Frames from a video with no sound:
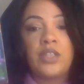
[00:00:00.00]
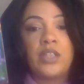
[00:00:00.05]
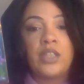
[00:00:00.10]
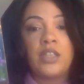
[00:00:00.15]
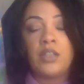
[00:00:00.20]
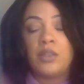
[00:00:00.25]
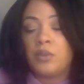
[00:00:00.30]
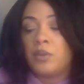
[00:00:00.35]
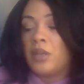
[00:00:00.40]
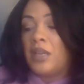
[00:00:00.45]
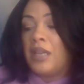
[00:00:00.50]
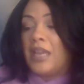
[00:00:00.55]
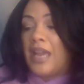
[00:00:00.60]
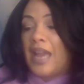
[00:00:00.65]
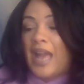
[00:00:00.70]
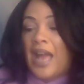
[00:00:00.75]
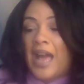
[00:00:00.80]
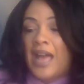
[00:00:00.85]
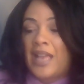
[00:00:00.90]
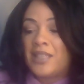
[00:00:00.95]
to you
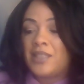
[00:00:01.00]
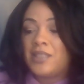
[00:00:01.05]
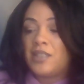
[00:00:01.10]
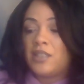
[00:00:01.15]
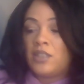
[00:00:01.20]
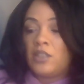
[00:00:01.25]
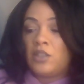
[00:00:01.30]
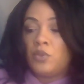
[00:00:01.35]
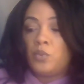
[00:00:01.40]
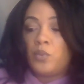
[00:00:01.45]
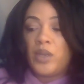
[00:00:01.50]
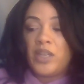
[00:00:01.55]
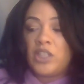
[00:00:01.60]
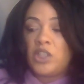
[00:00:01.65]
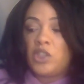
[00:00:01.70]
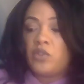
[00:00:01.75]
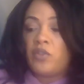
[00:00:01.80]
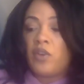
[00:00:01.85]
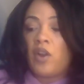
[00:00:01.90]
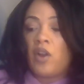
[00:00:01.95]
as you
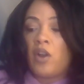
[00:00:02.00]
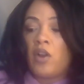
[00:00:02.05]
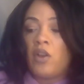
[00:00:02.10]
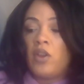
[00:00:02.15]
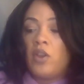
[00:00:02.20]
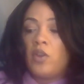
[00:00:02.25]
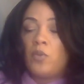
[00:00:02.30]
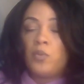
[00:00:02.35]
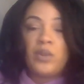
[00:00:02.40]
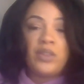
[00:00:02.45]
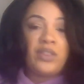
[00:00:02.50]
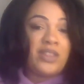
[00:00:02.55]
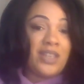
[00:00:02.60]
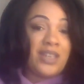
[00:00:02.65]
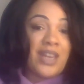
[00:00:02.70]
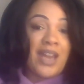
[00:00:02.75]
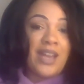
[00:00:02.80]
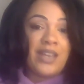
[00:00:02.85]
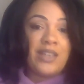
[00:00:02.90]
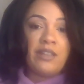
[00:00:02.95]
wish for with the
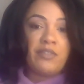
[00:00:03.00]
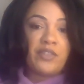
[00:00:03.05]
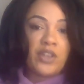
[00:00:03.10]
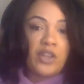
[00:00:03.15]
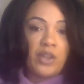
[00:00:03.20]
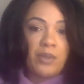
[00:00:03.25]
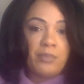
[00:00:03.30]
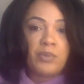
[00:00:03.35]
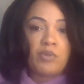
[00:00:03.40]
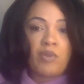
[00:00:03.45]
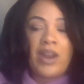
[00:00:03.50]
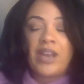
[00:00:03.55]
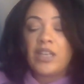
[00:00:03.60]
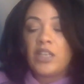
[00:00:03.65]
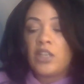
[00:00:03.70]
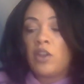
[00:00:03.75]
nine of cups, right?